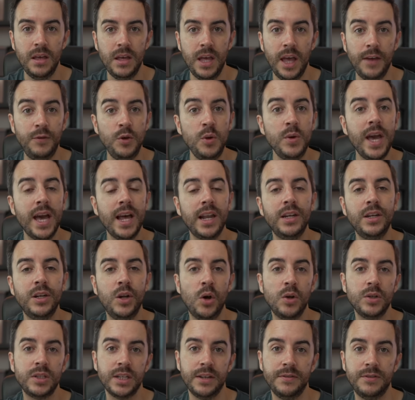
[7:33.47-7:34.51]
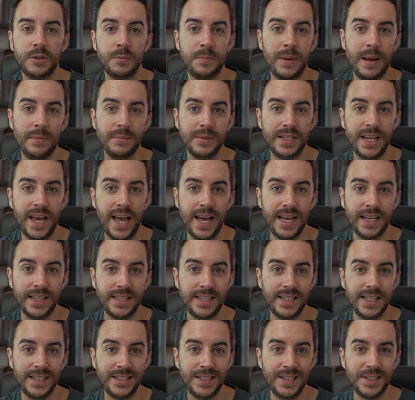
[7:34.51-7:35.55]
If you get a lot of spam
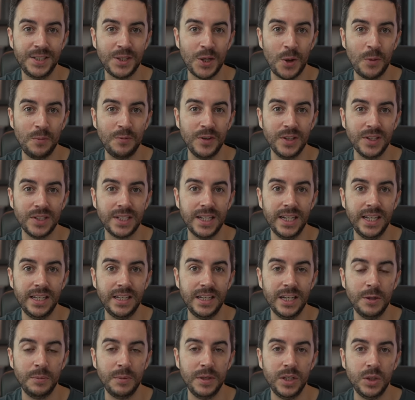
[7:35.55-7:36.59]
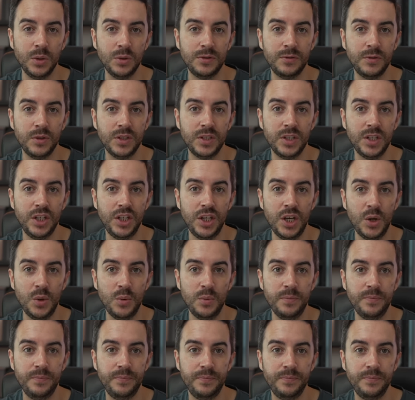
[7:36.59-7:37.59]
text, this is obviously going to be useful to you.